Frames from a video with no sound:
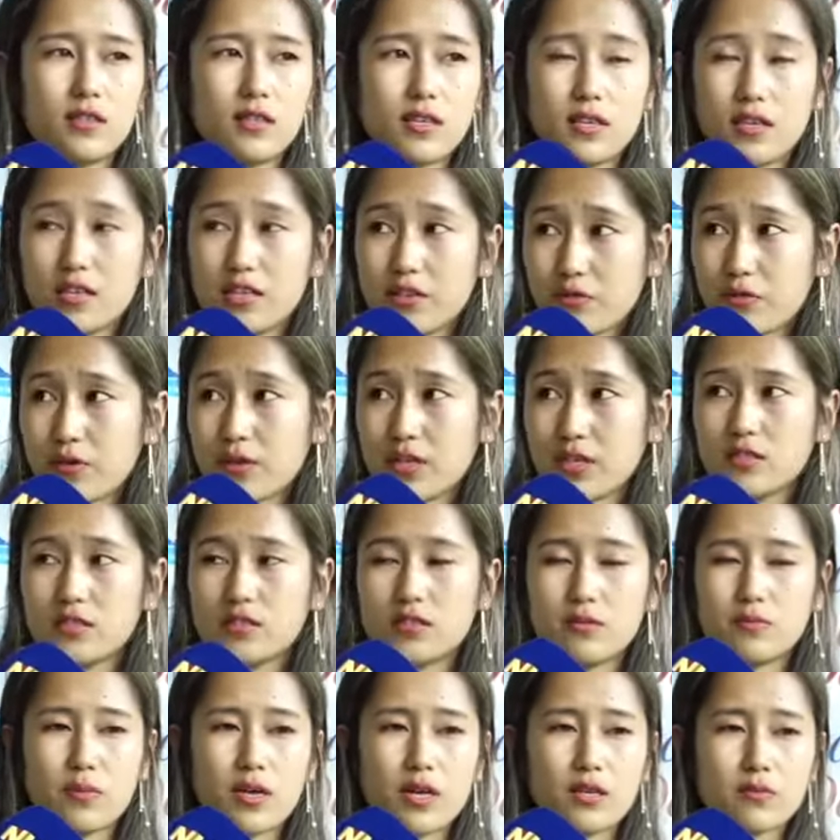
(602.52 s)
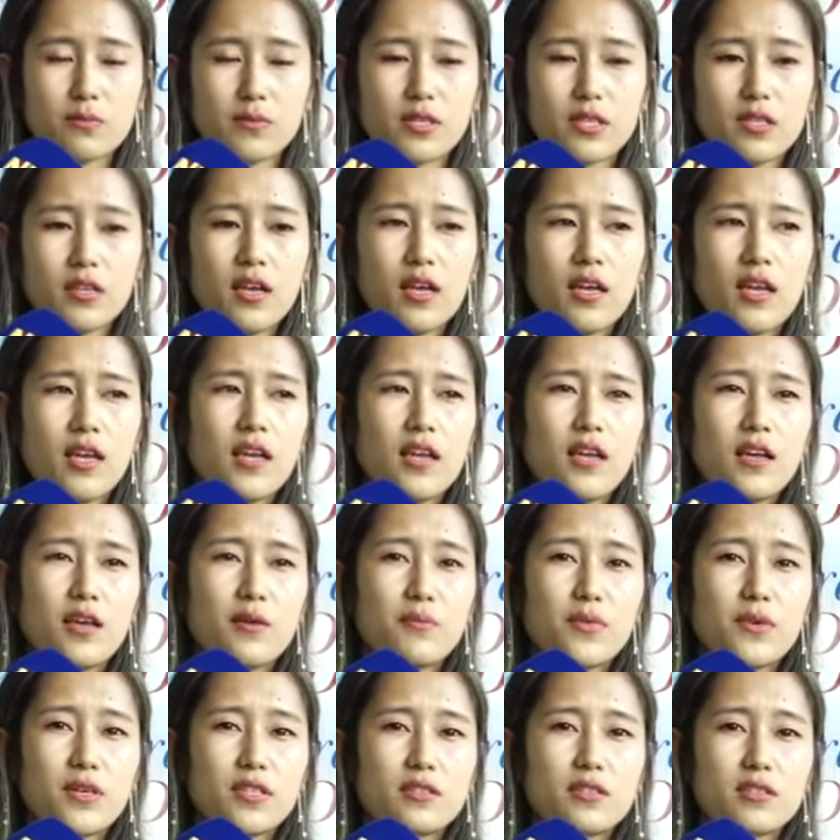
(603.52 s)
literature department.
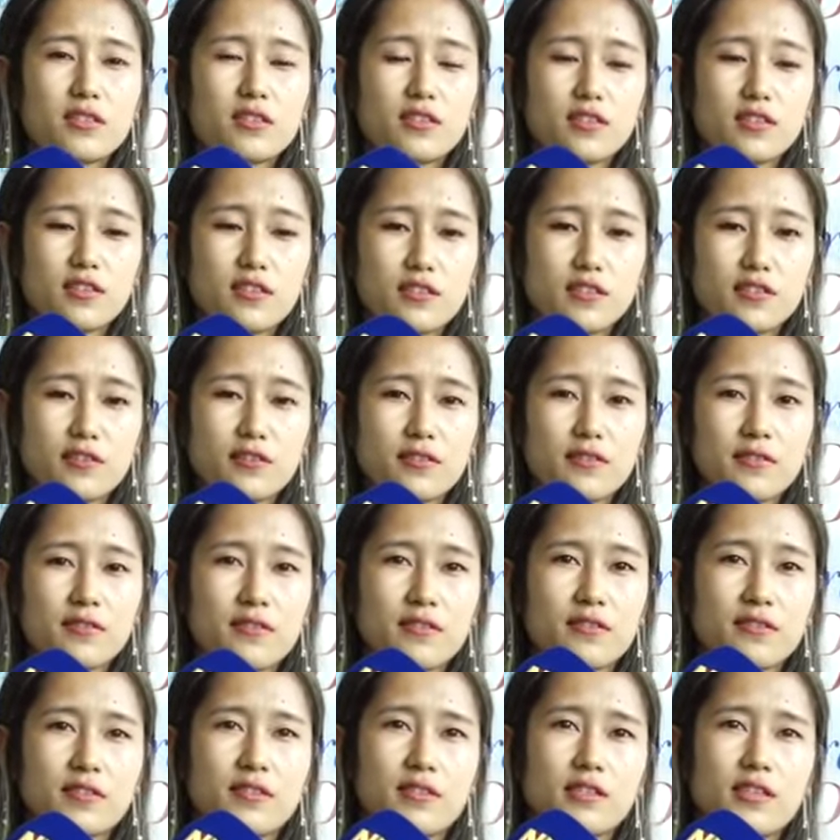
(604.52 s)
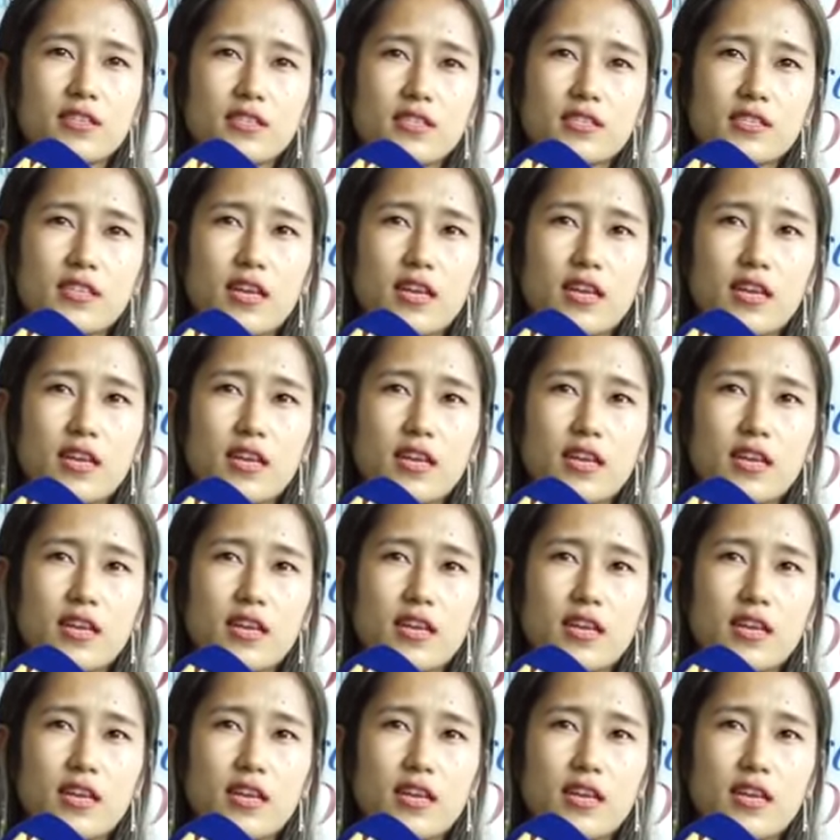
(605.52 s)
But this